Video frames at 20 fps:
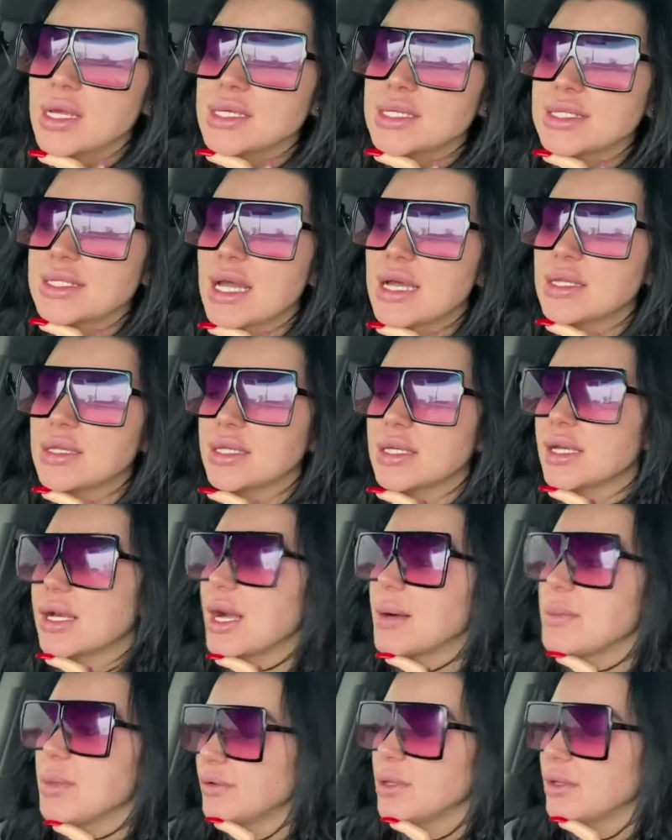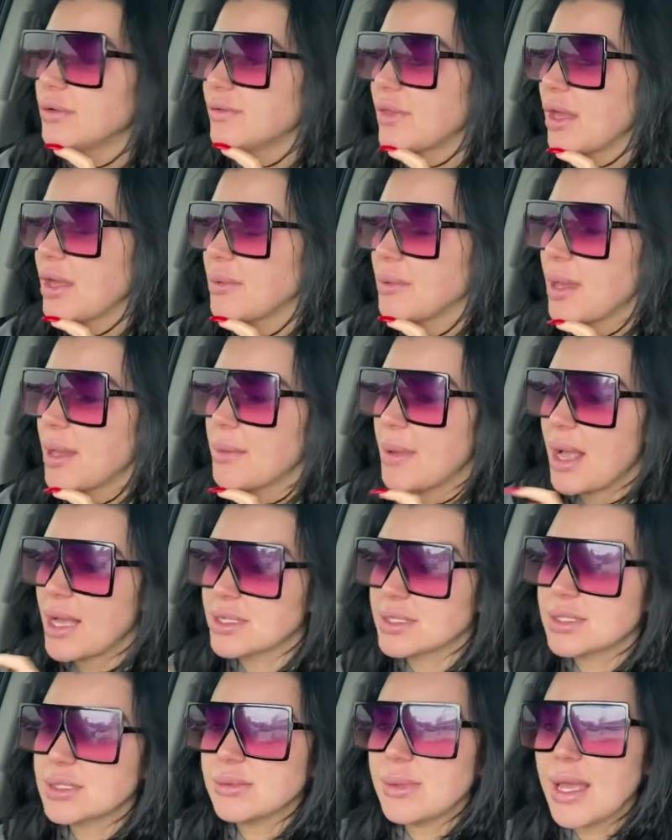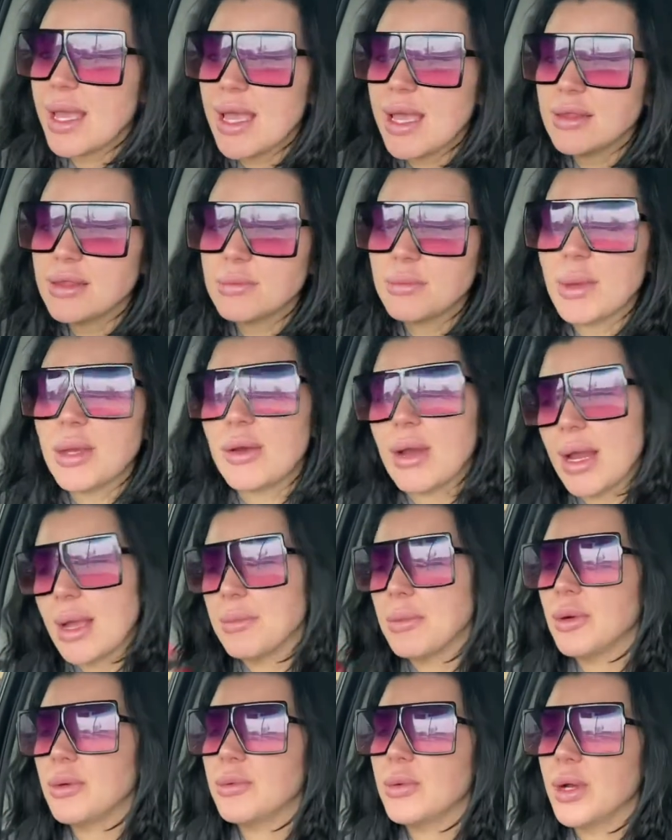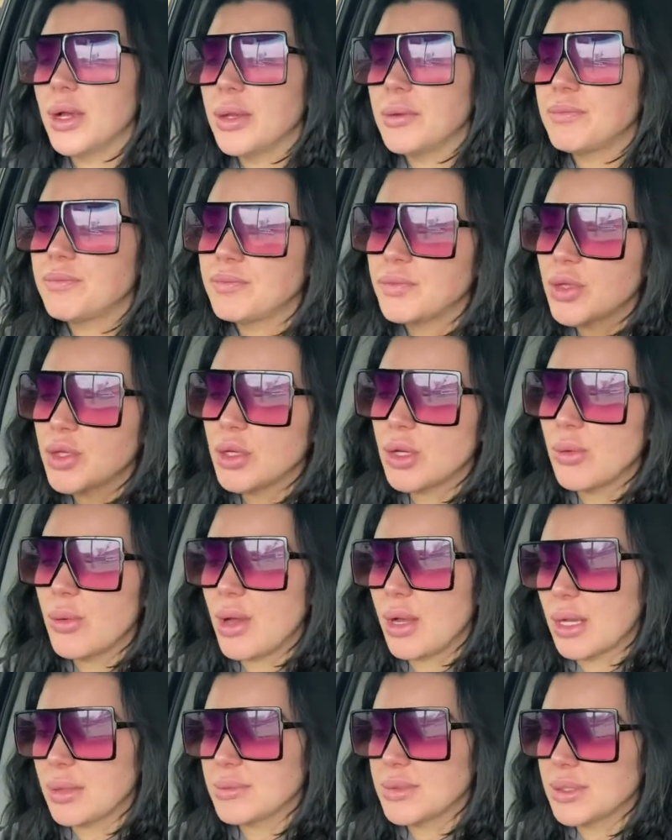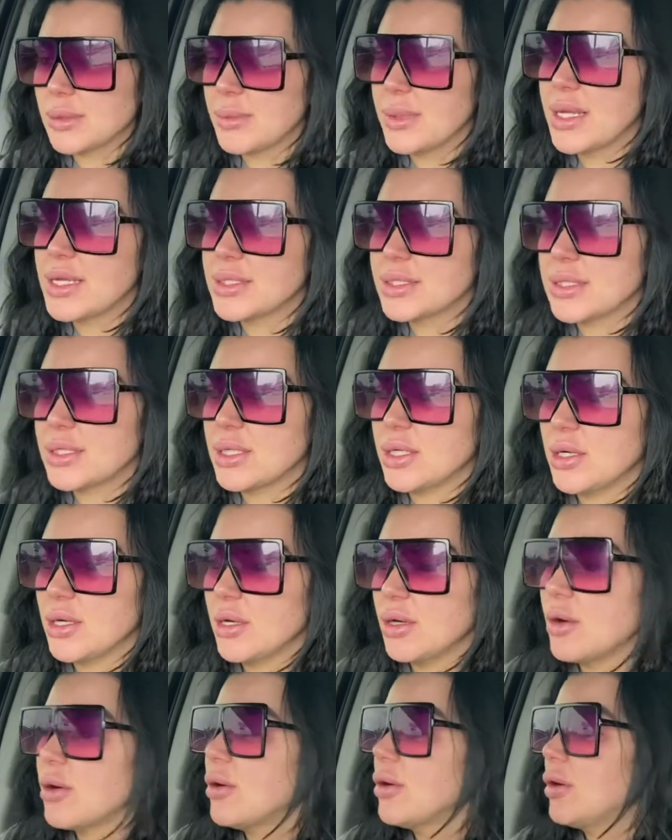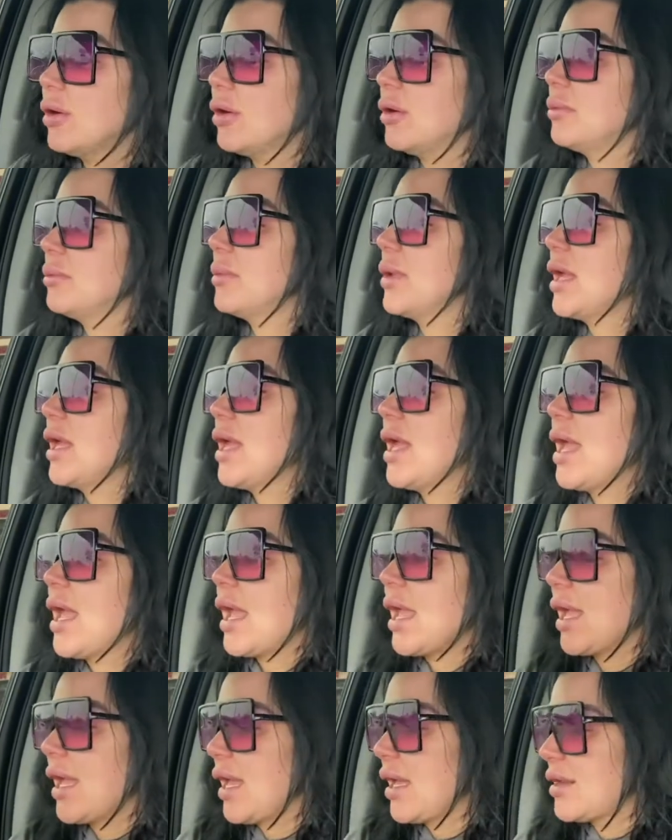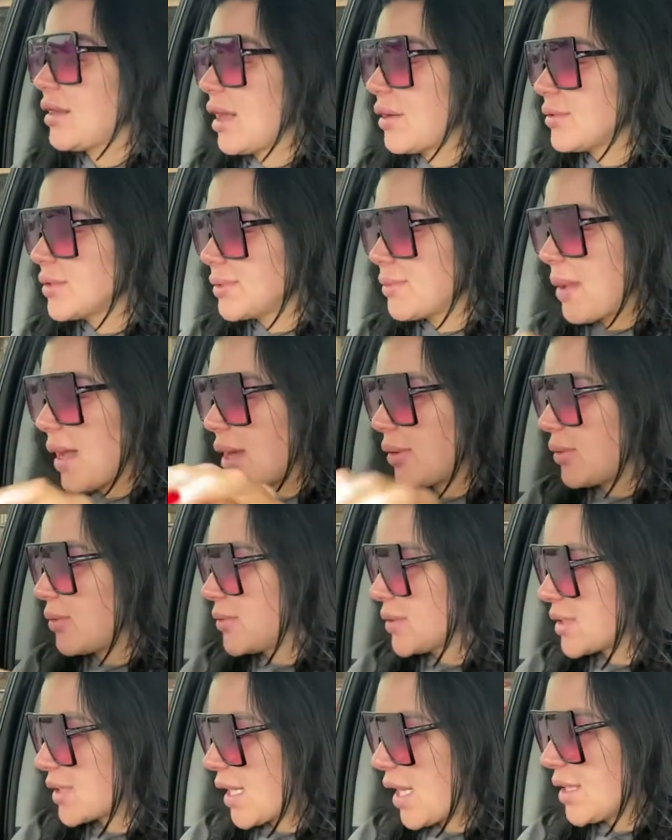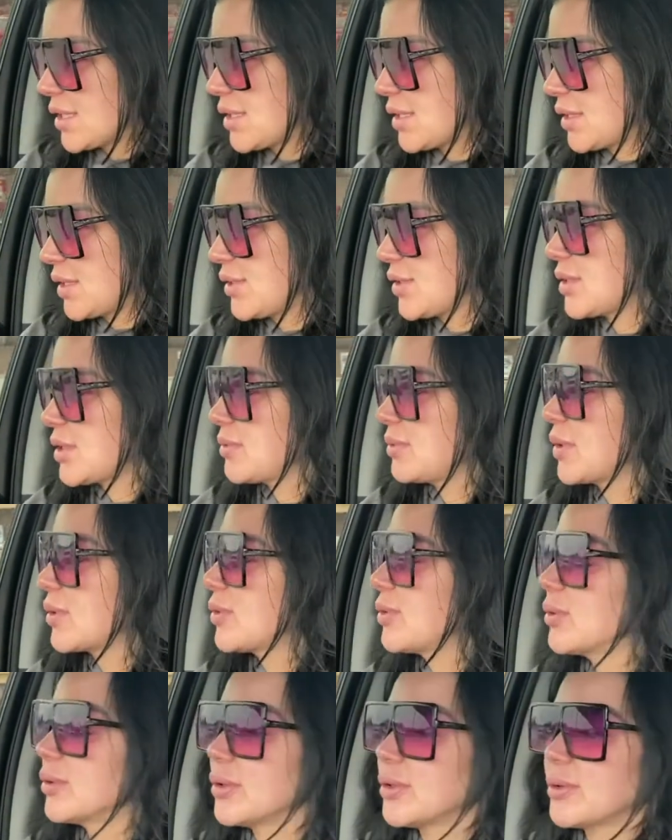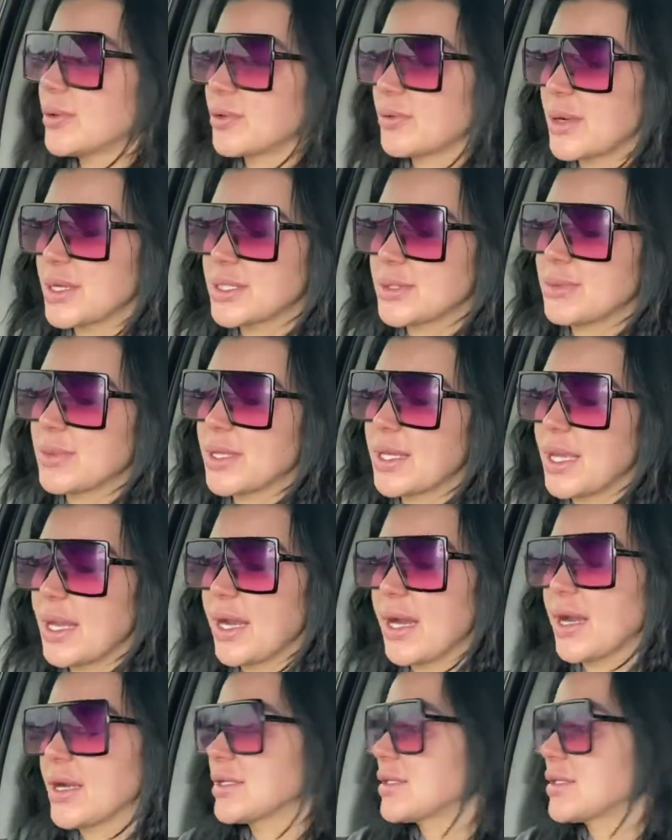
Sadly, a couple of them had passed away, and then my grandma would, you know, welcome someone else into her home. And that was back when Wisconsin used to be cool with respite care.